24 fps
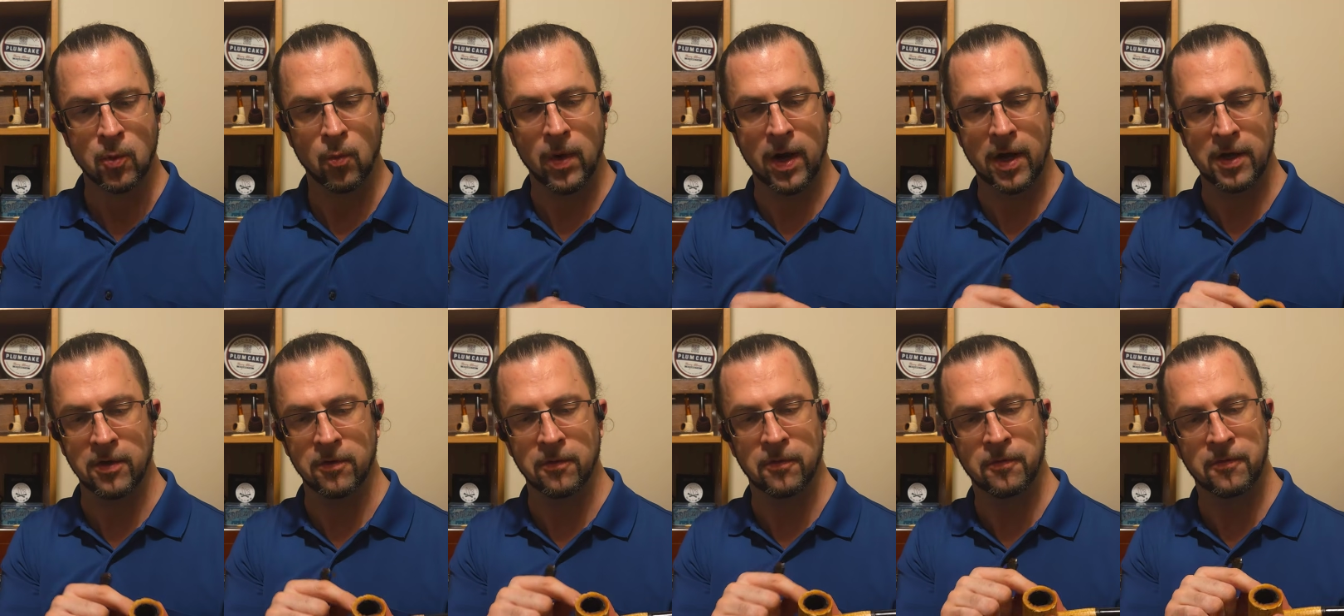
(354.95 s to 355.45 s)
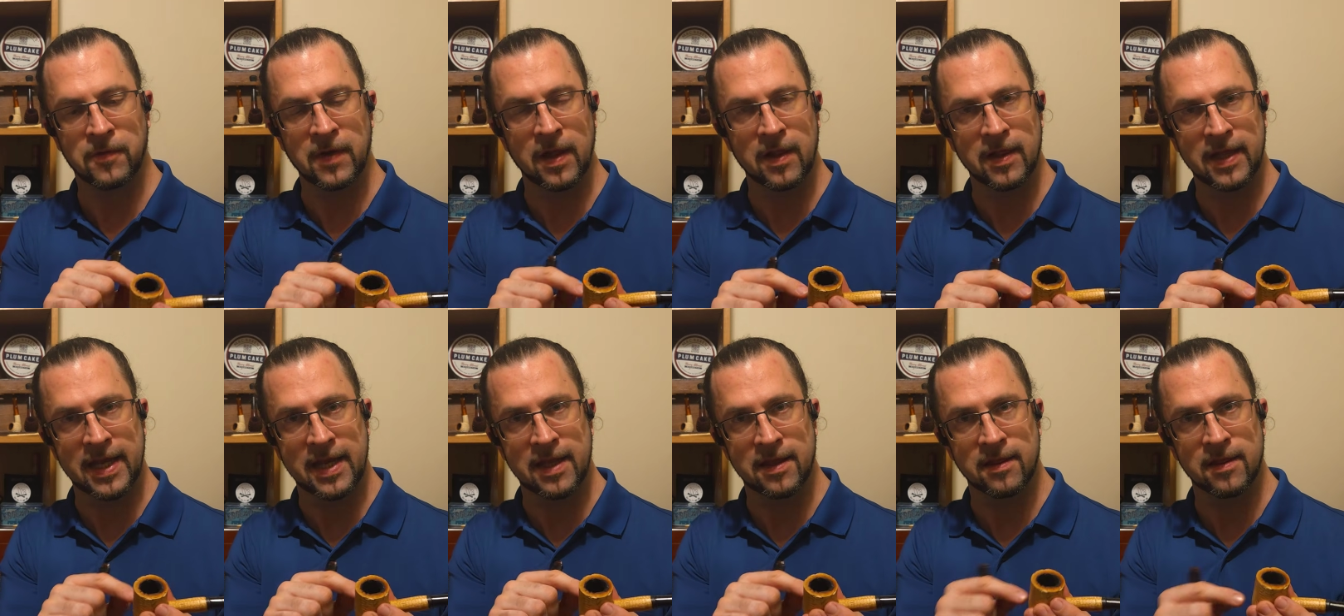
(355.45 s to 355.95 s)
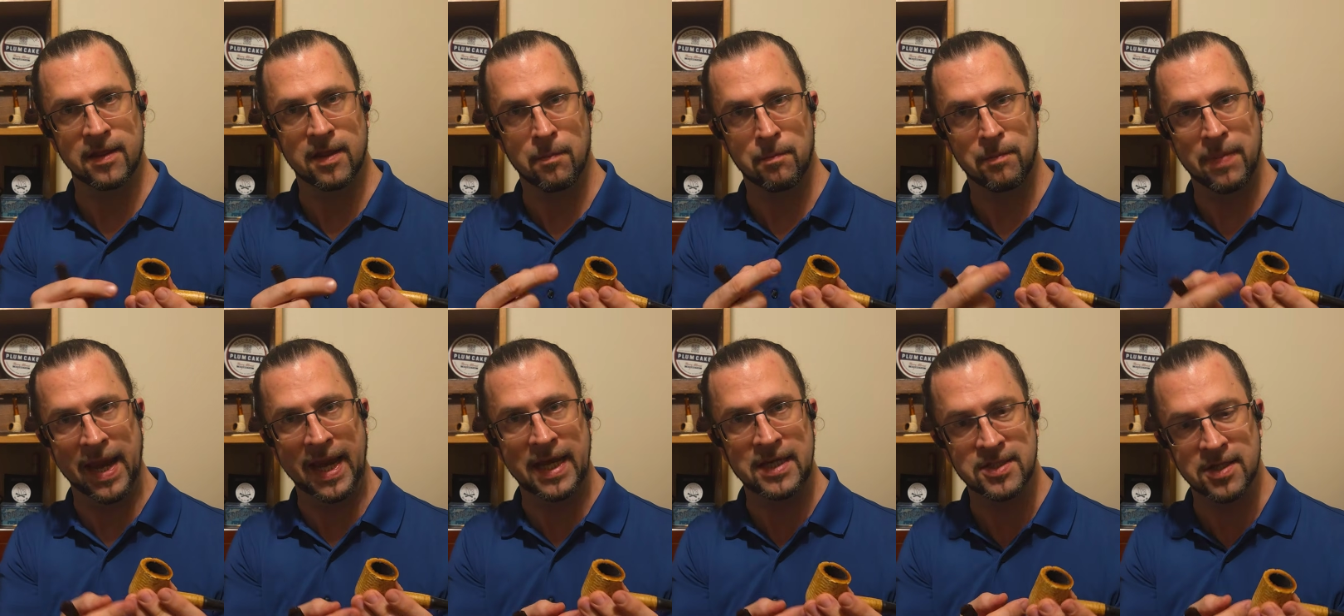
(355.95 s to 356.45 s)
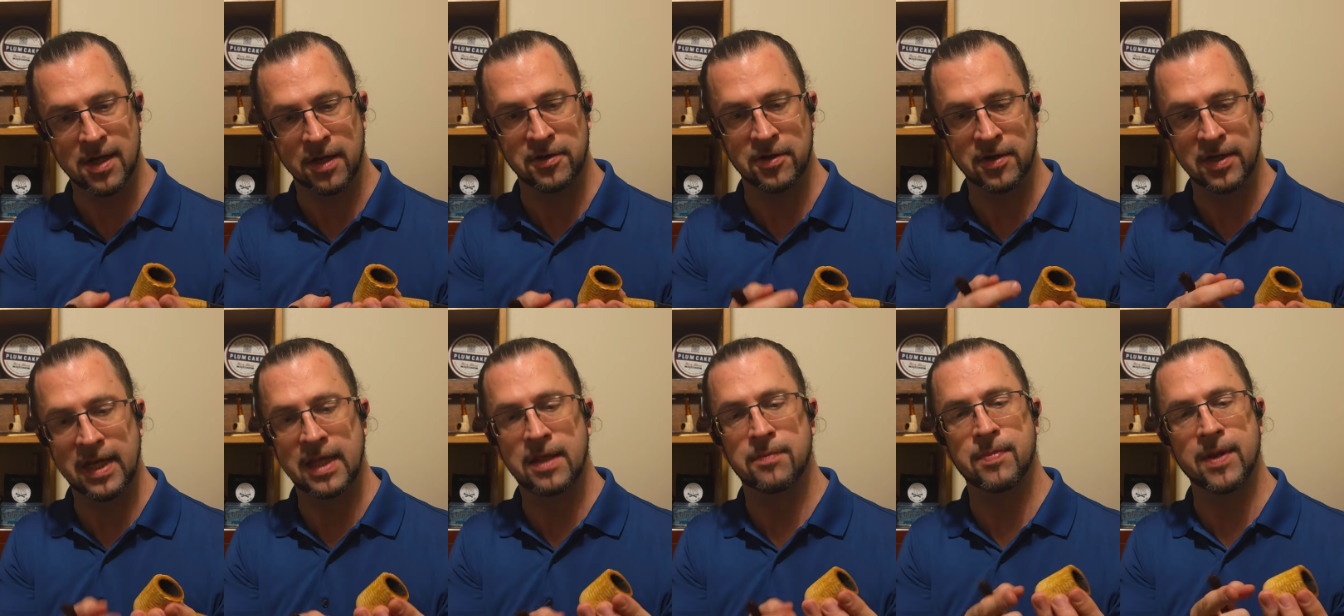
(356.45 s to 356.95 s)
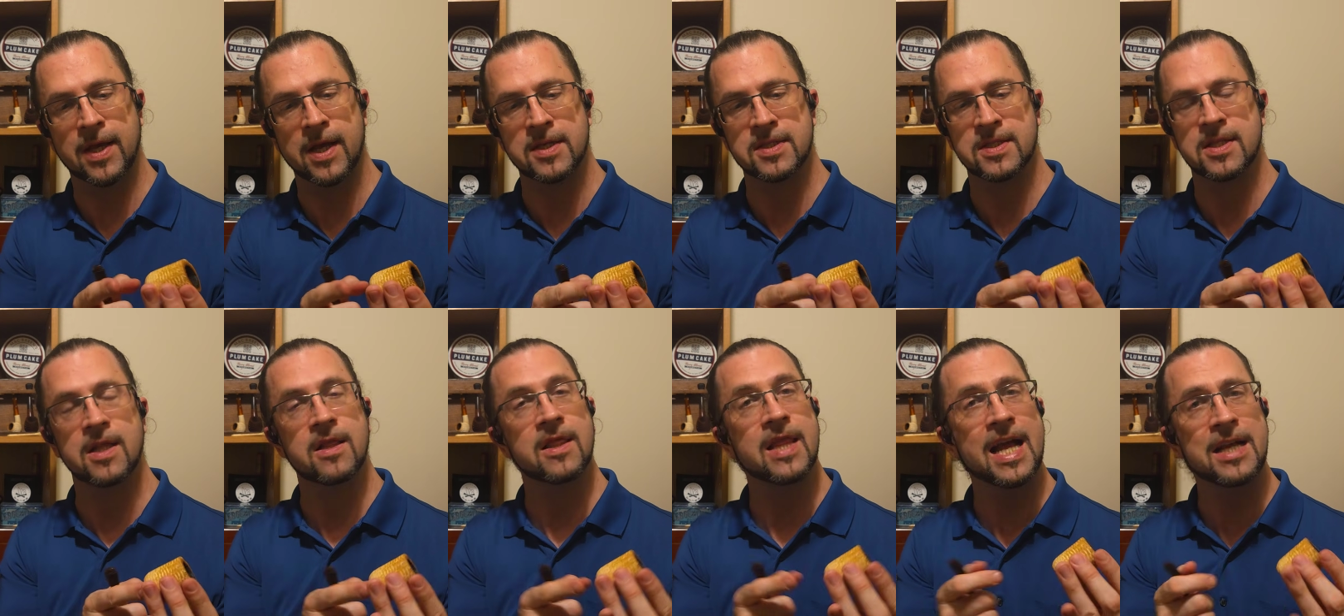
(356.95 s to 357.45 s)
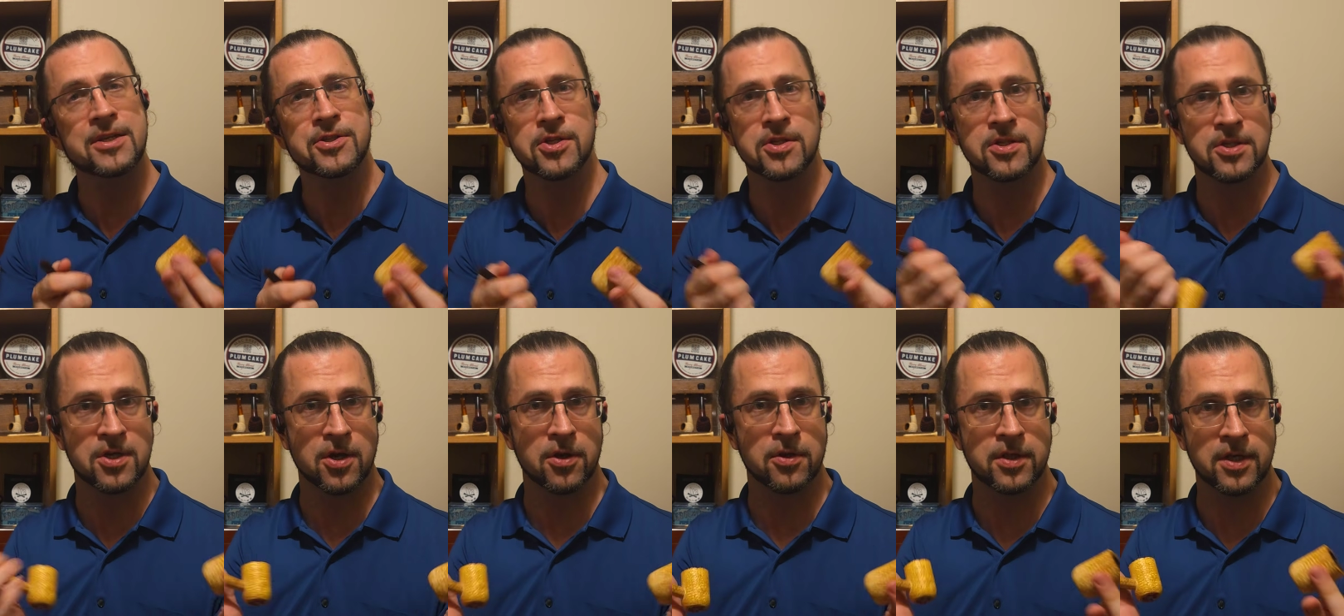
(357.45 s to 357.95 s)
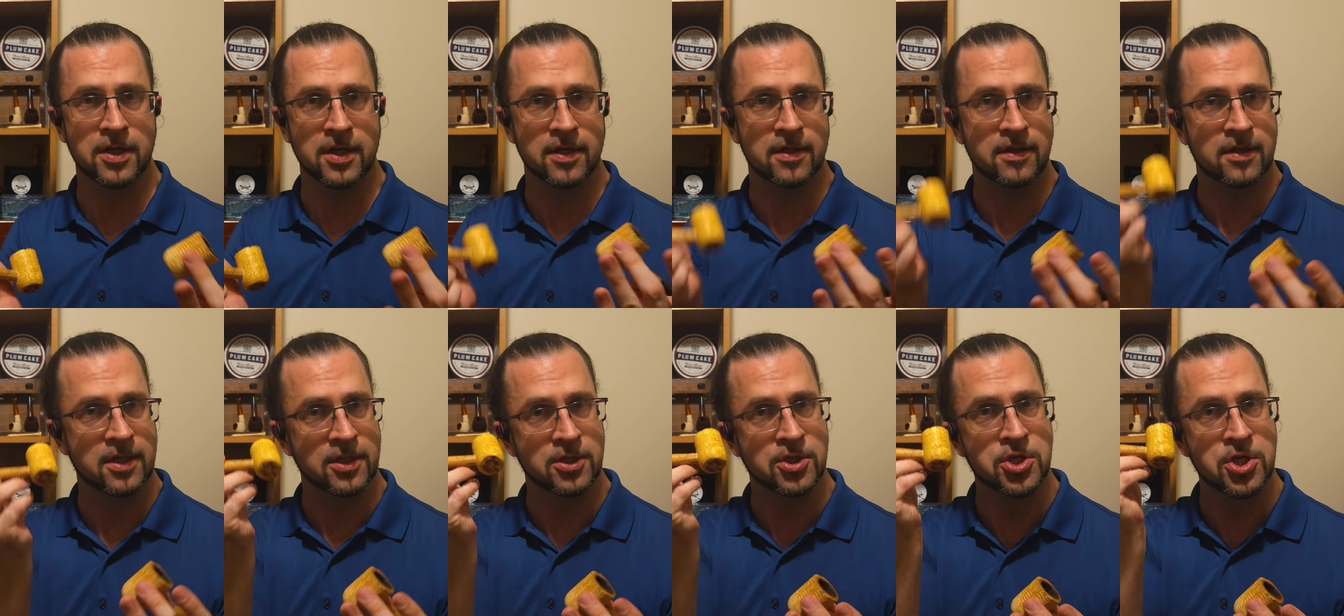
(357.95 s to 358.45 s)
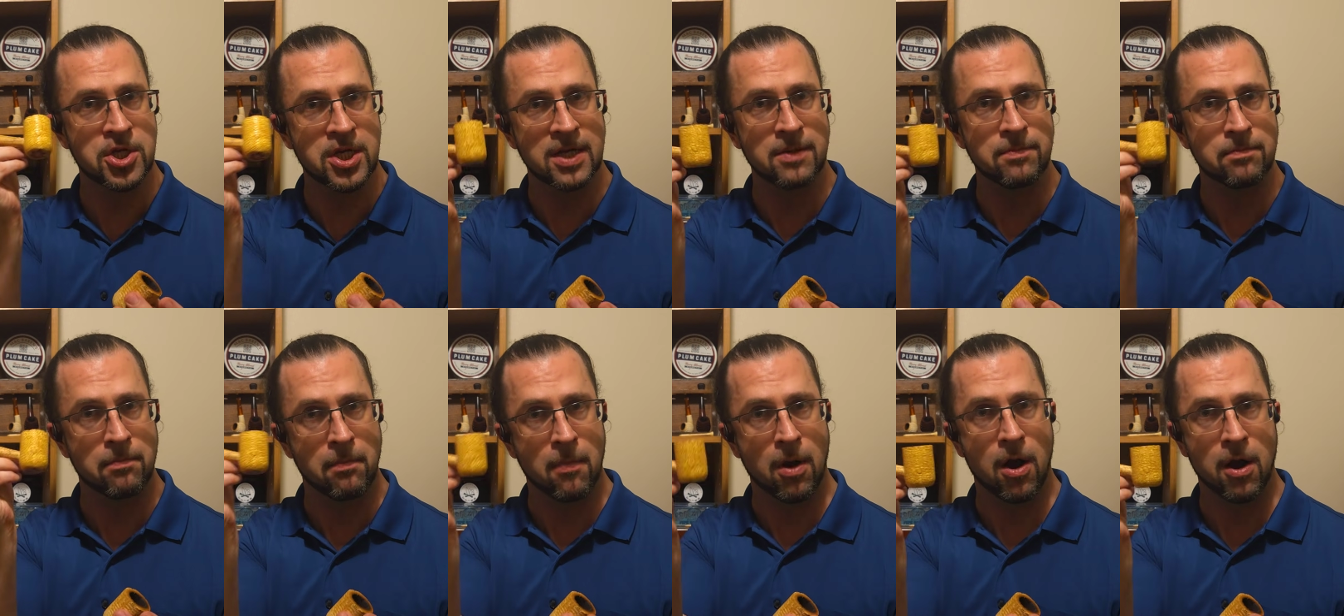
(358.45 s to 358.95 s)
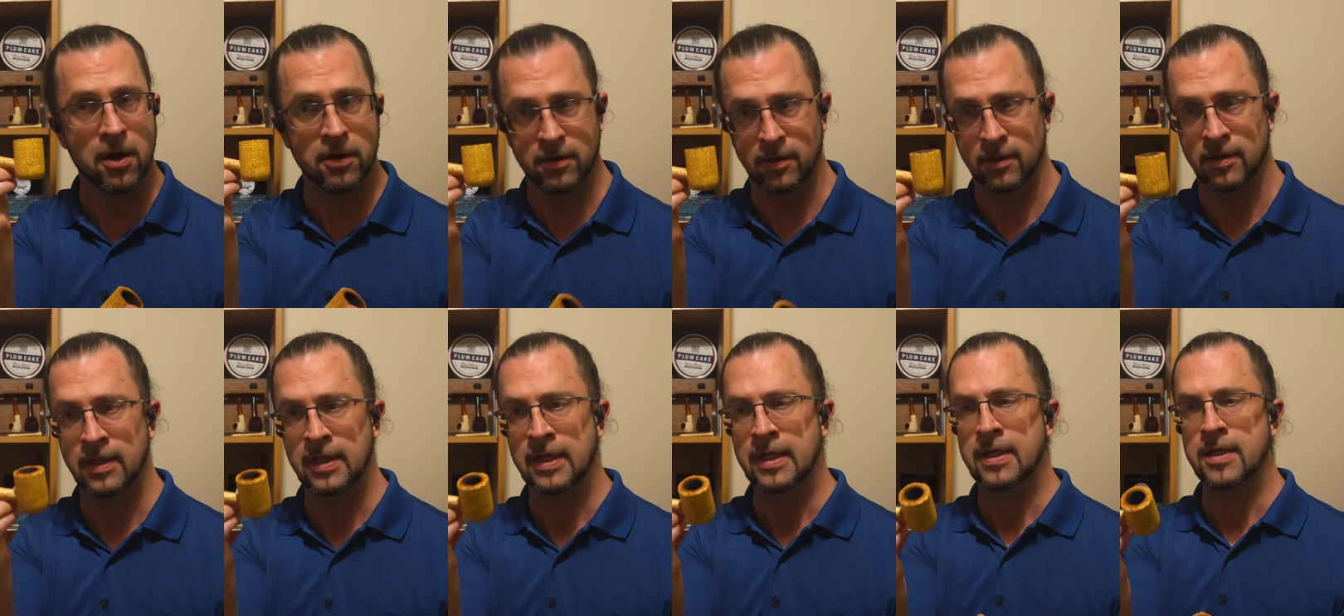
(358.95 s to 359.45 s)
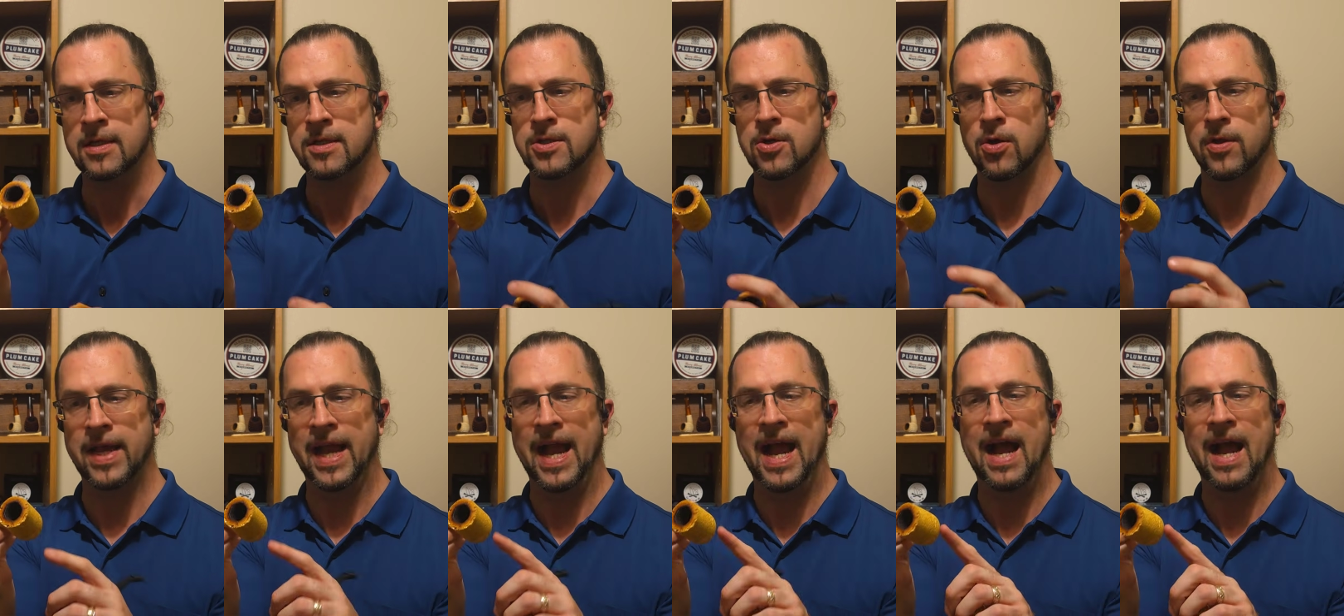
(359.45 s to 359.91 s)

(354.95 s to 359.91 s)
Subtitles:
where you fill in the base underneath, because the Legends are the cheap model. So